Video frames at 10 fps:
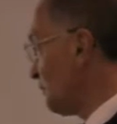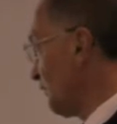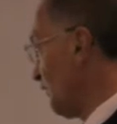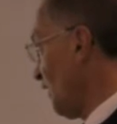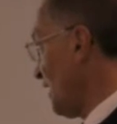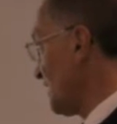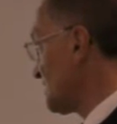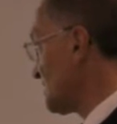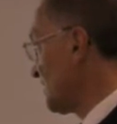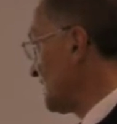
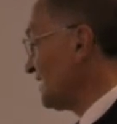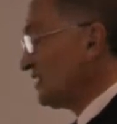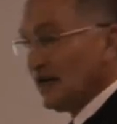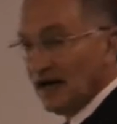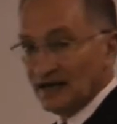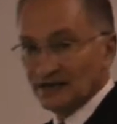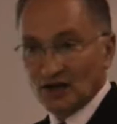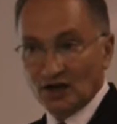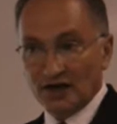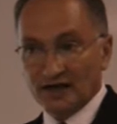provides the
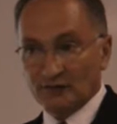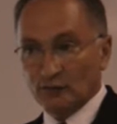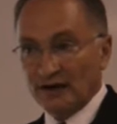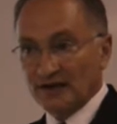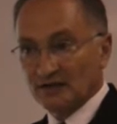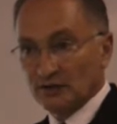underlining red,